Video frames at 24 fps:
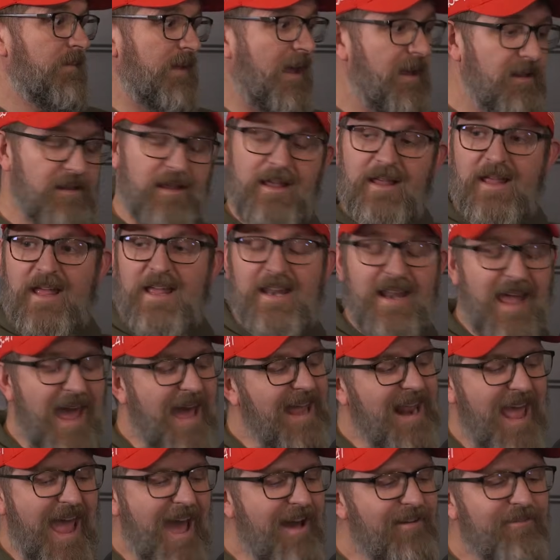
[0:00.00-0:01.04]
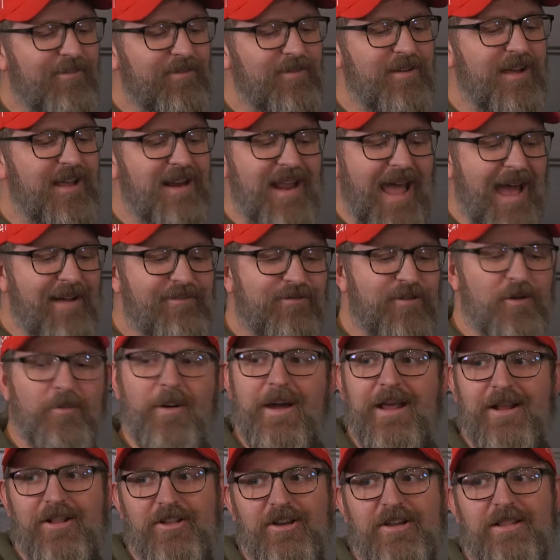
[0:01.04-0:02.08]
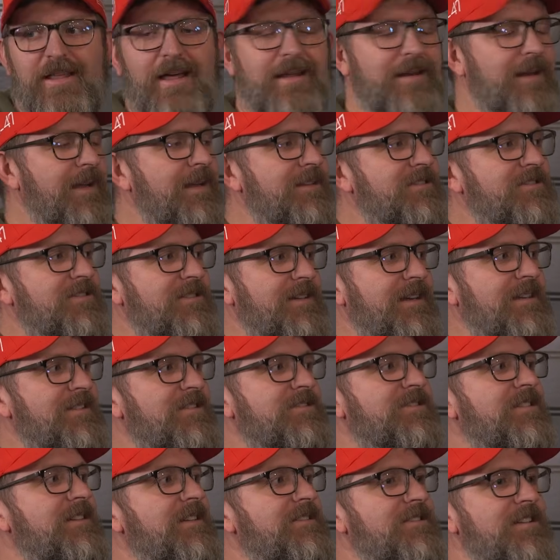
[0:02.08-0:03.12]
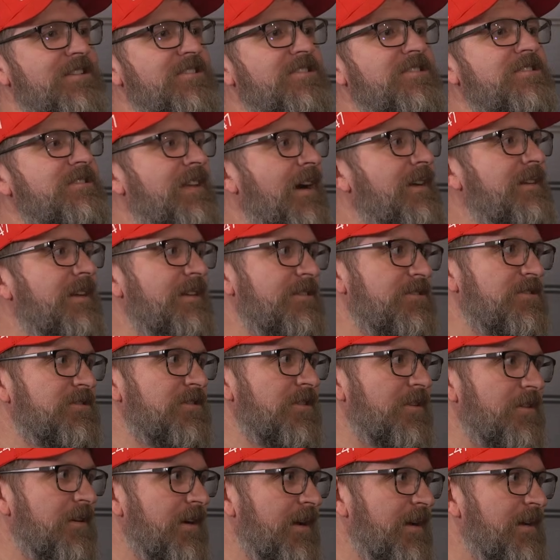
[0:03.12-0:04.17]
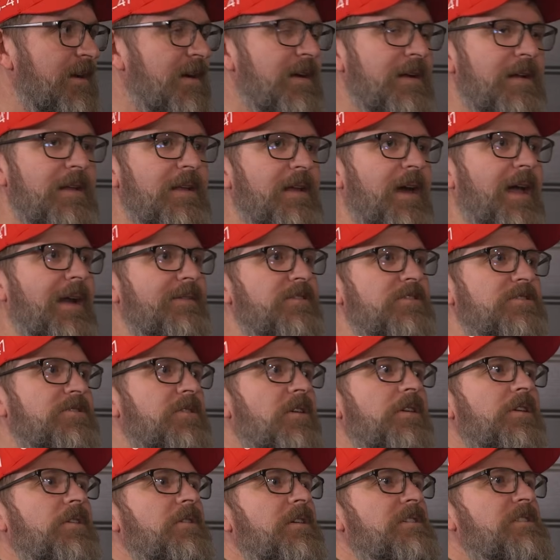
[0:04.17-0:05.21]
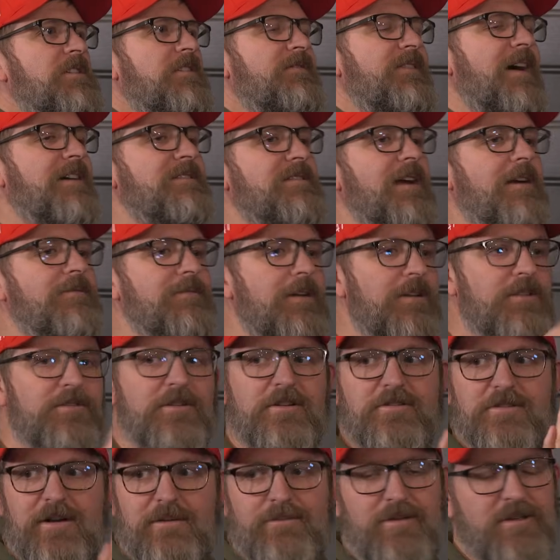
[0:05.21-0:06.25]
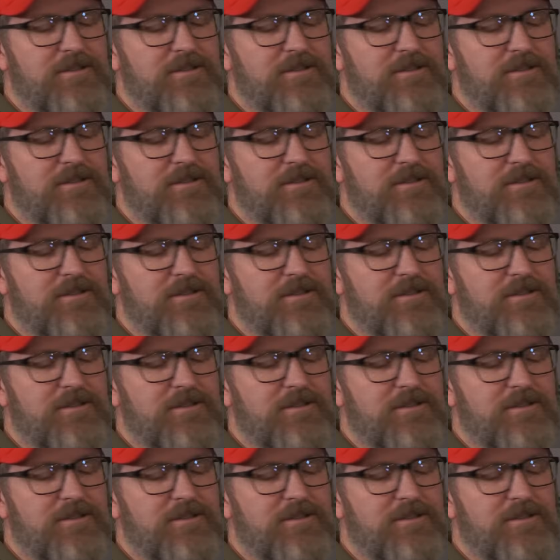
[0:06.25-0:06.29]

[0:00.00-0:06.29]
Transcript: In every way you look at it, it's a stunning story. And I'm just going crazy fast. And I read 3 Trump